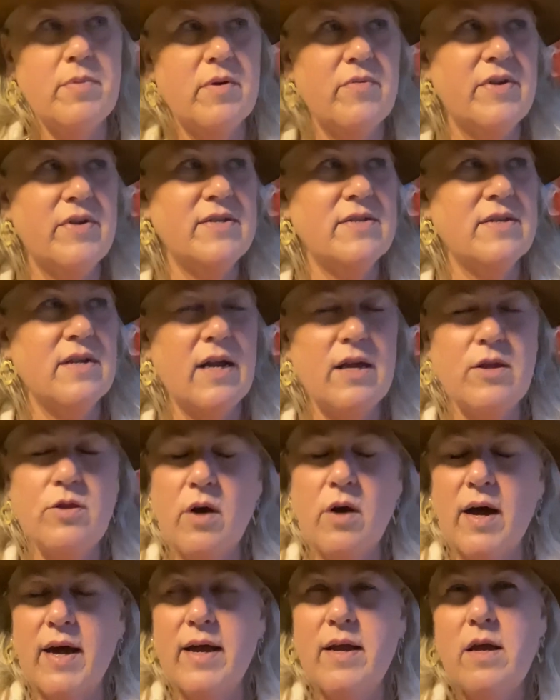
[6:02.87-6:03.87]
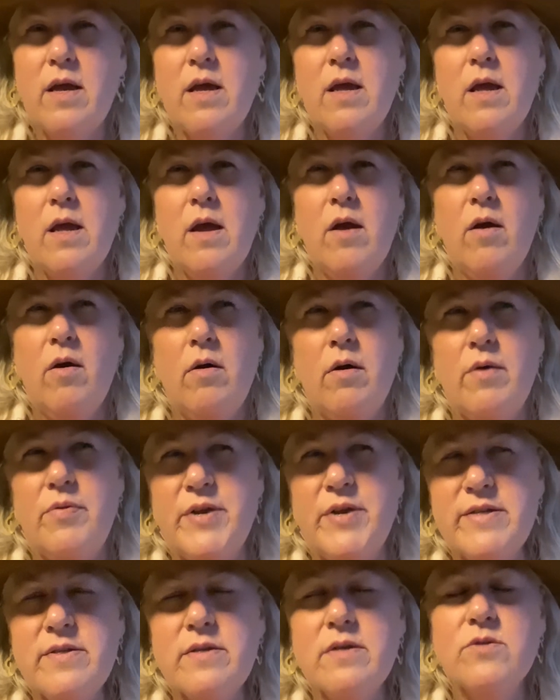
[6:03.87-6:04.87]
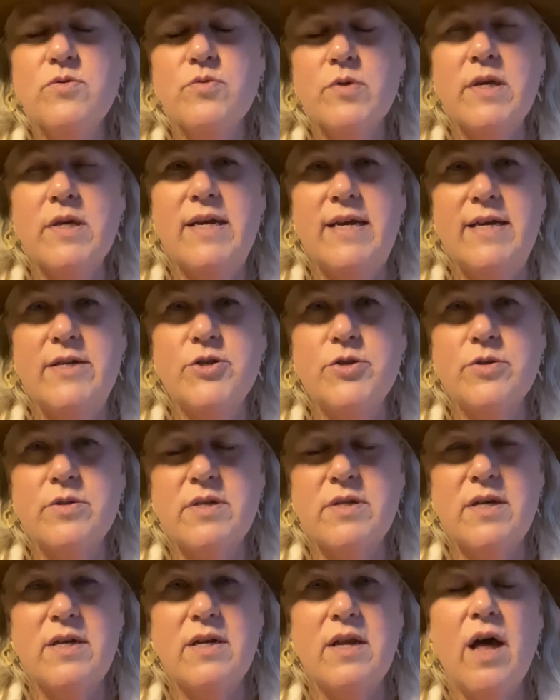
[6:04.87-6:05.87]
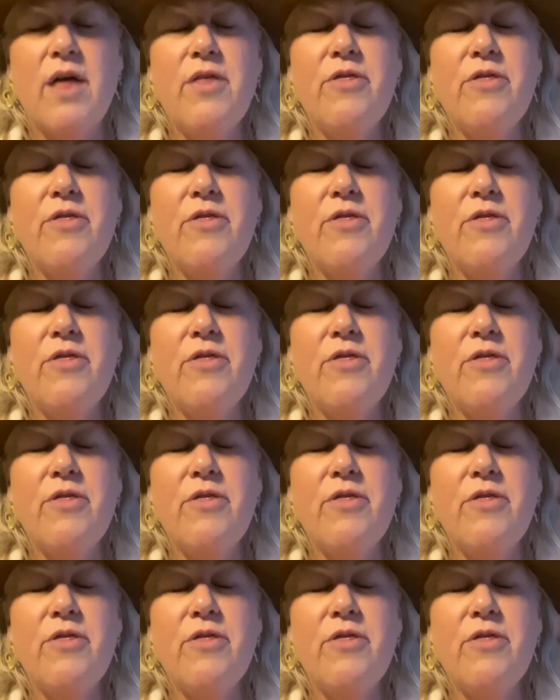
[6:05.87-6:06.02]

of us. And I thought, this is really interesting.